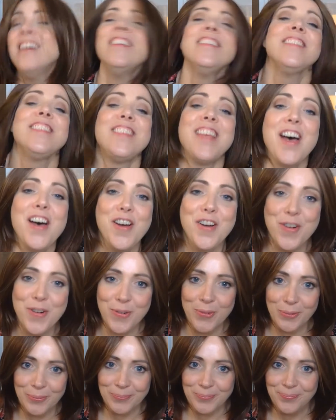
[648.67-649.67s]

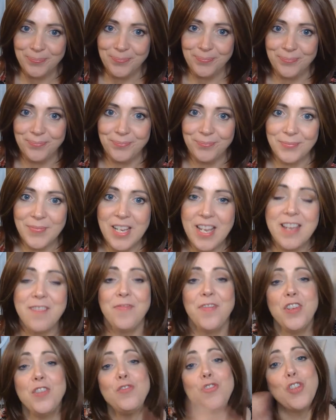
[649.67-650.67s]
So
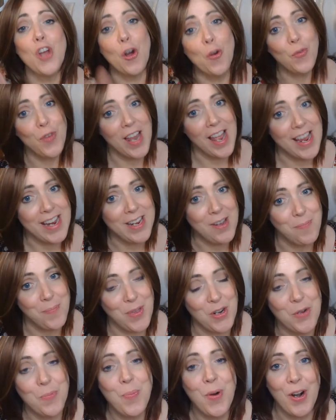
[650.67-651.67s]
if you don't like
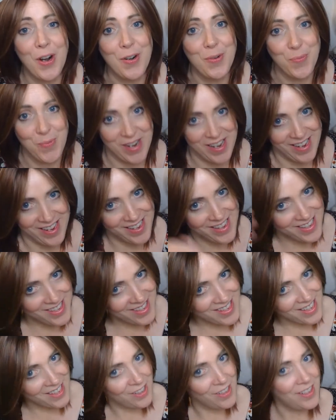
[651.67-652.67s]
middle part
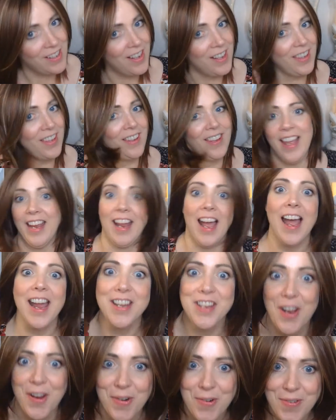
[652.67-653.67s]
wigs, like I
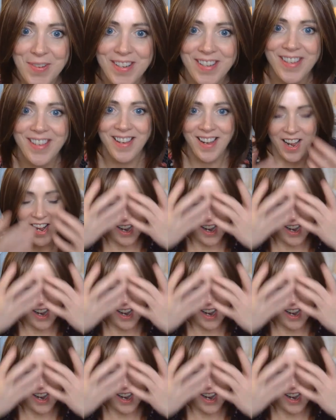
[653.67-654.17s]
don't,